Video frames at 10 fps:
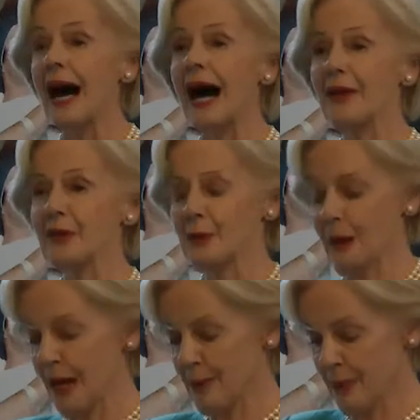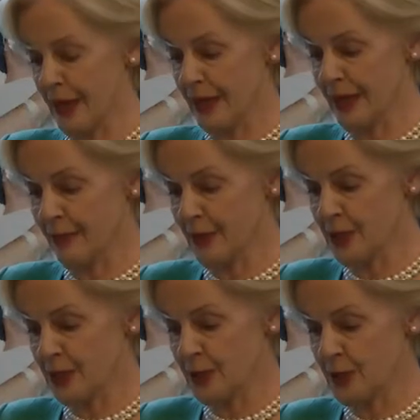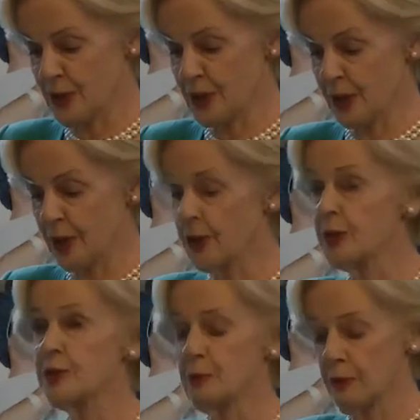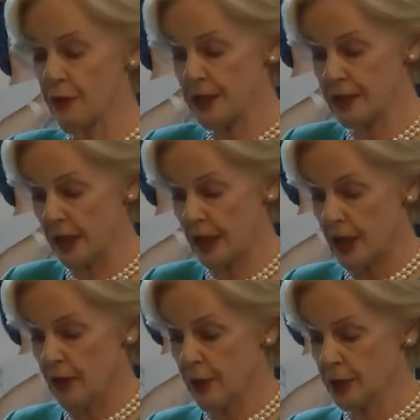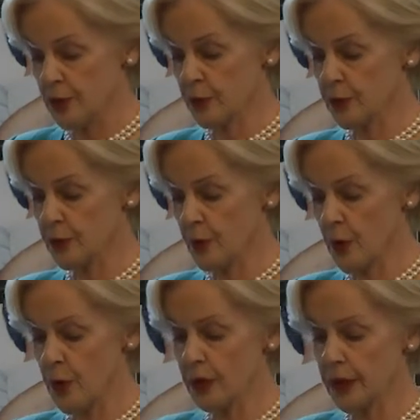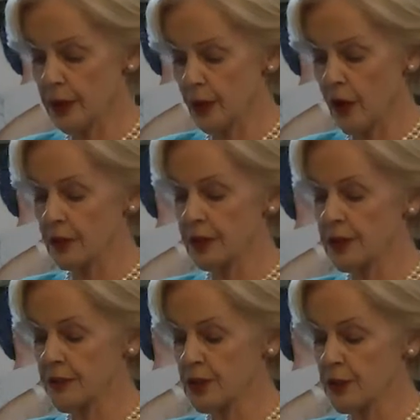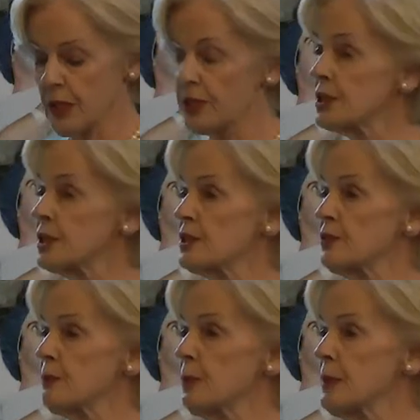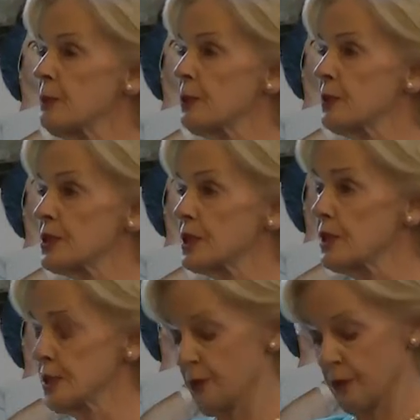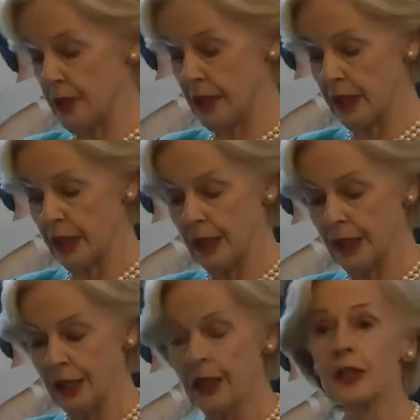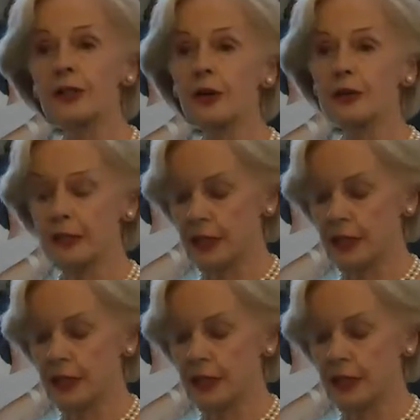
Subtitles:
Other groundbreaking research includes Professor Rossell's work in cognitive strategies for people with schizophrenia, Dr.